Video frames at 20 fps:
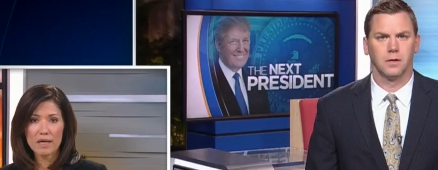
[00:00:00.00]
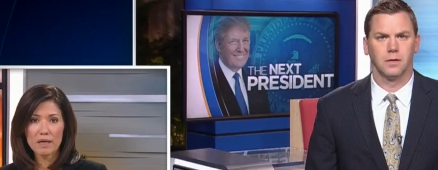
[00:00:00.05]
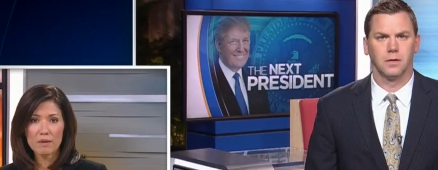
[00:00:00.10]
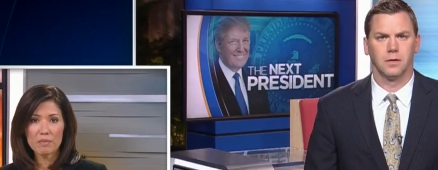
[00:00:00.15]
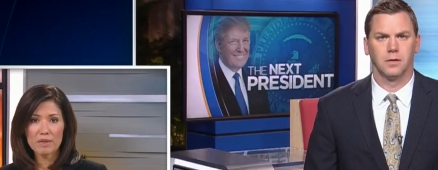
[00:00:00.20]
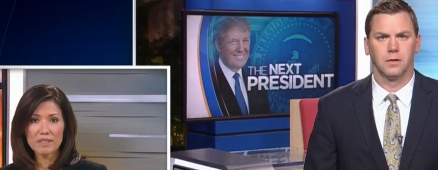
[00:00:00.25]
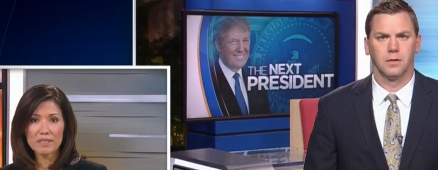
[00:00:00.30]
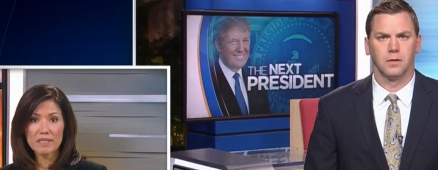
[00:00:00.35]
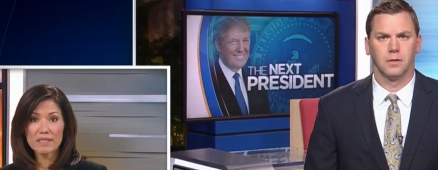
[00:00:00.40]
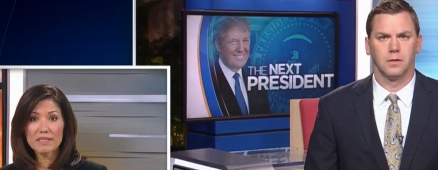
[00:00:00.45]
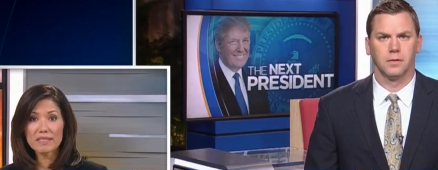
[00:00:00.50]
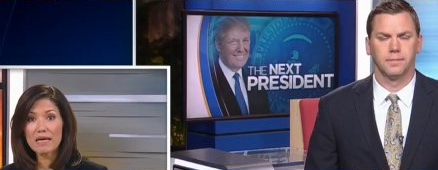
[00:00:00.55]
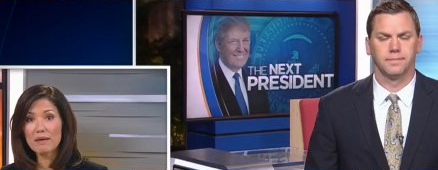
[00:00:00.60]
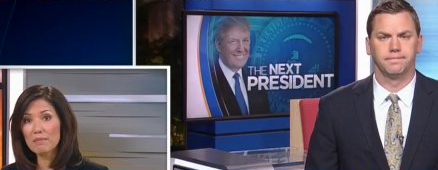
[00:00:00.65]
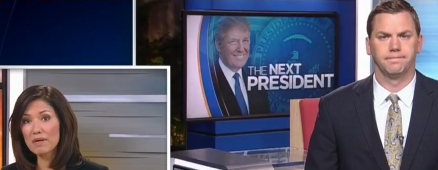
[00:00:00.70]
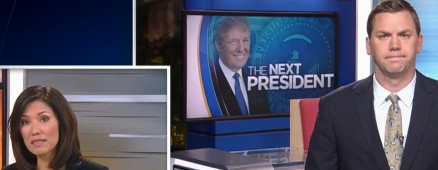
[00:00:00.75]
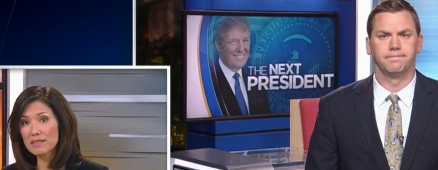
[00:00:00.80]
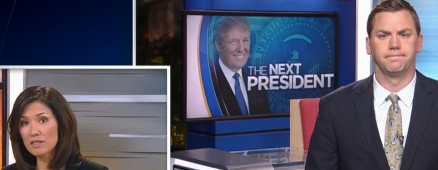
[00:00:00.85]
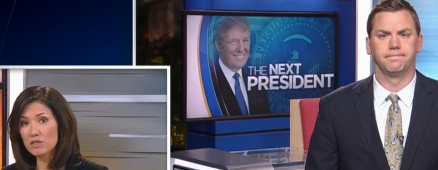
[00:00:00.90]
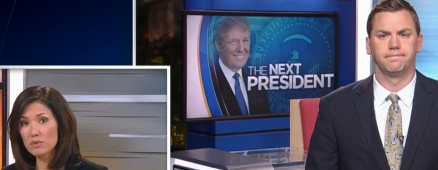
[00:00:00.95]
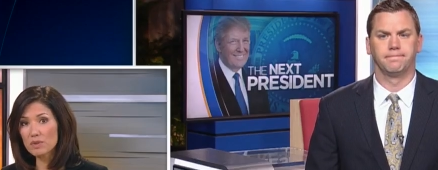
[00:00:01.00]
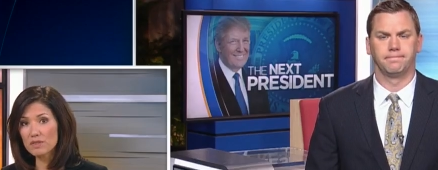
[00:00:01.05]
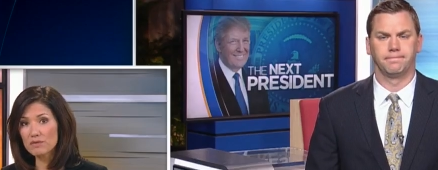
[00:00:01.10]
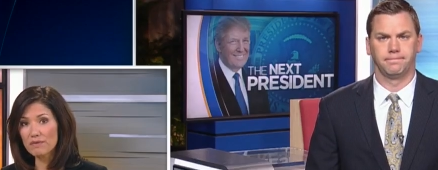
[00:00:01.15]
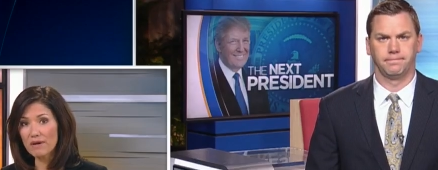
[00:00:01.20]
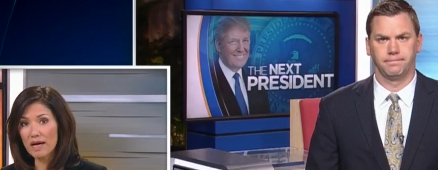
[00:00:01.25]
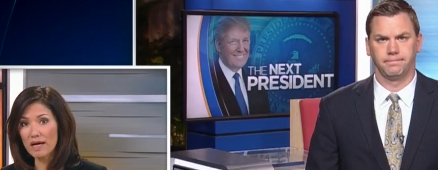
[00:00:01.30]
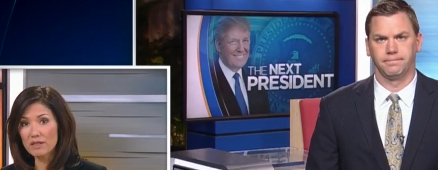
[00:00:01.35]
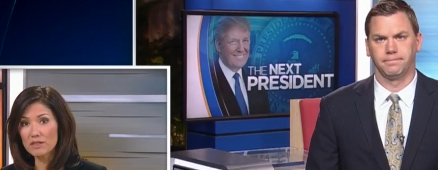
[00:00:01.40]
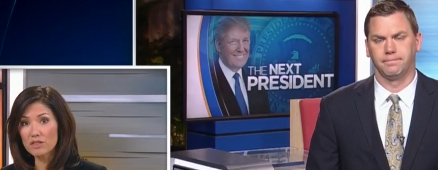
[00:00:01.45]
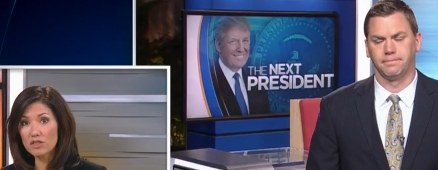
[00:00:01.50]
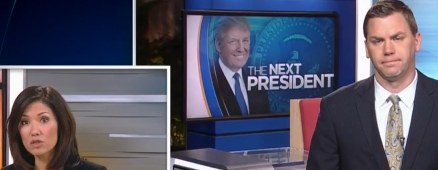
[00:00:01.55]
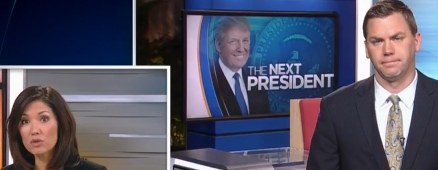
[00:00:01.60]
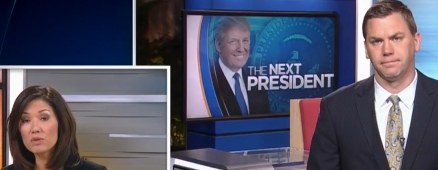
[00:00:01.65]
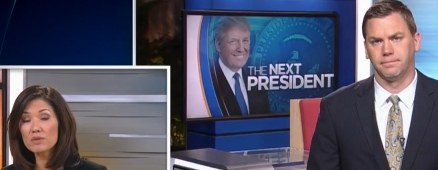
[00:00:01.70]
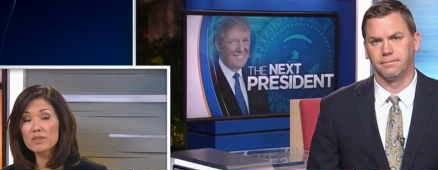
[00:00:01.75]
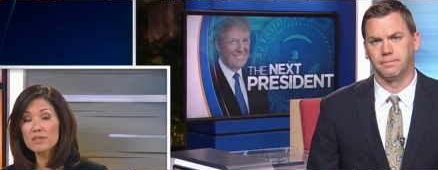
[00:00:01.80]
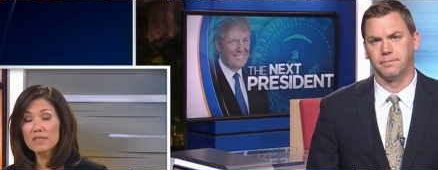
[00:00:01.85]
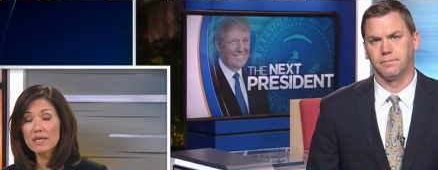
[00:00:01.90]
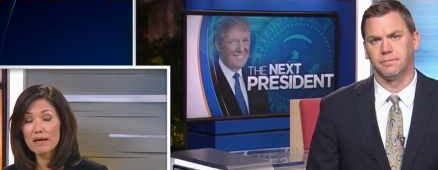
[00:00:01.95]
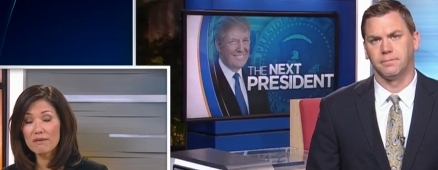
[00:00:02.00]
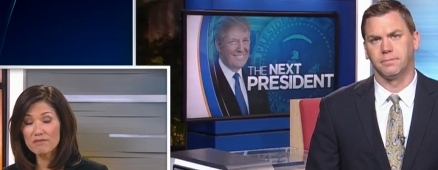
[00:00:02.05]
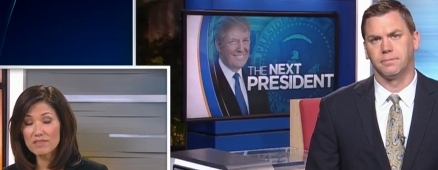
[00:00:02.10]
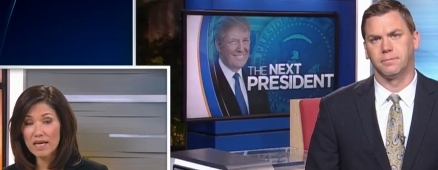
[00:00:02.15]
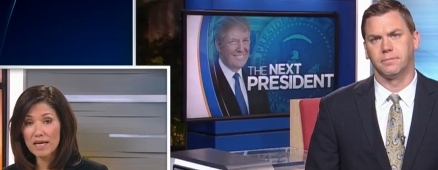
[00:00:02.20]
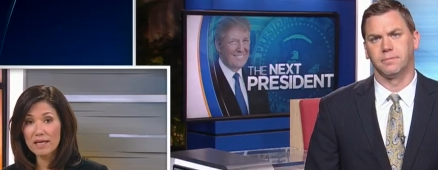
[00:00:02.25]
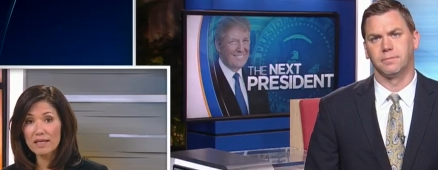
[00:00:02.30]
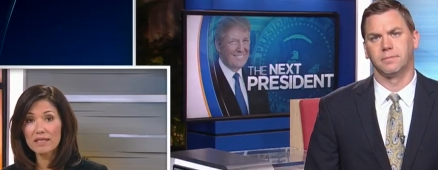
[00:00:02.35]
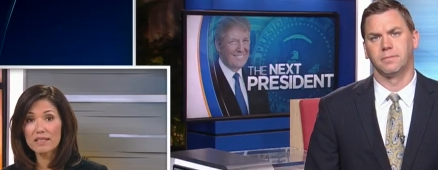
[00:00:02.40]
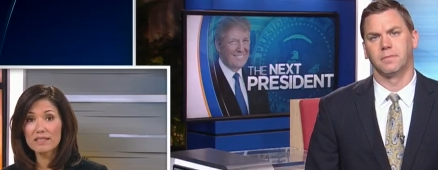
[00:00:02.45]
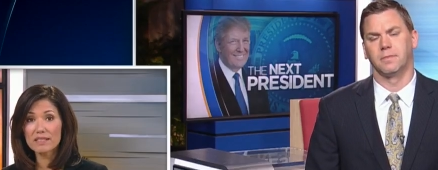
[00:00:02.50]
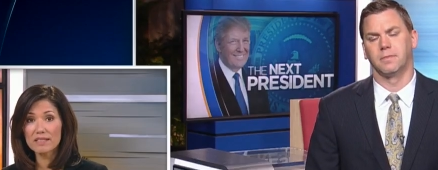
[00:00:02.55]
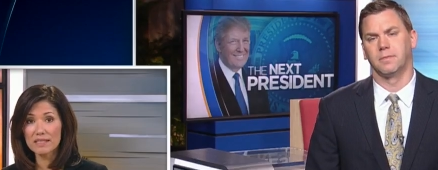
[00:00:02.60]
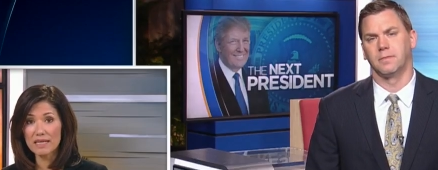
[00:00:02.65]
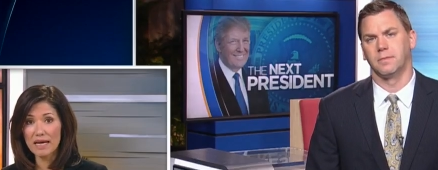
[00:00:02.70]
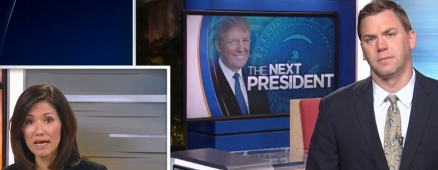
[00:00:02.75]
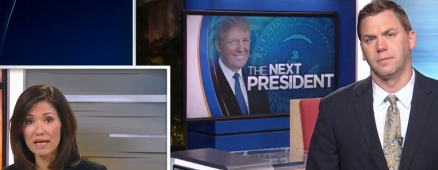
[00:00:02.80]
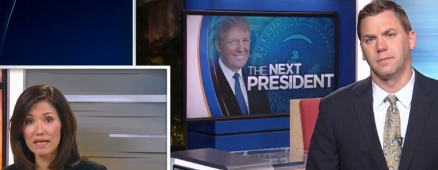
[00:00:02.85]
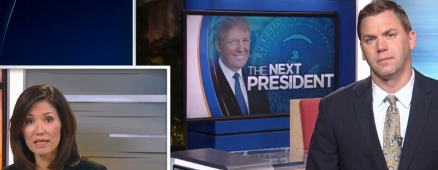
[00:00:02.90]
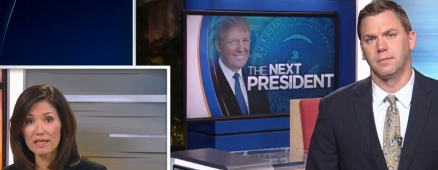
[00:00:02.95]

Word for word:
Speaker 1: But since that message was found, students have taken a stand,